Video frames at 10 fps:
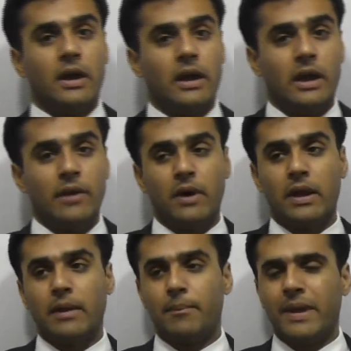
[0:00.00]
if
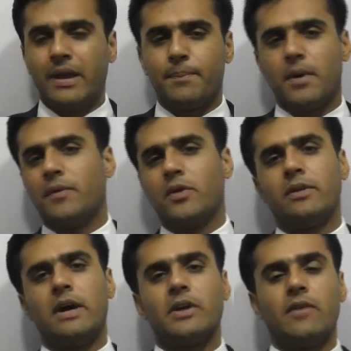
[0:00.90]
I make a profit
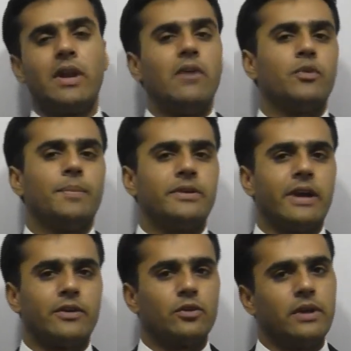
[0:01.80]
on that, I will have to pay
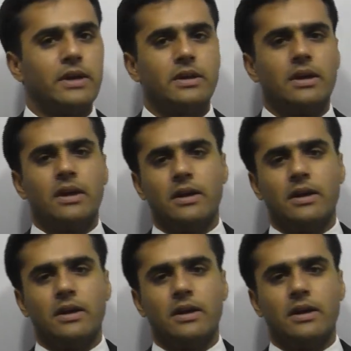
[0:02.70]
tax on that.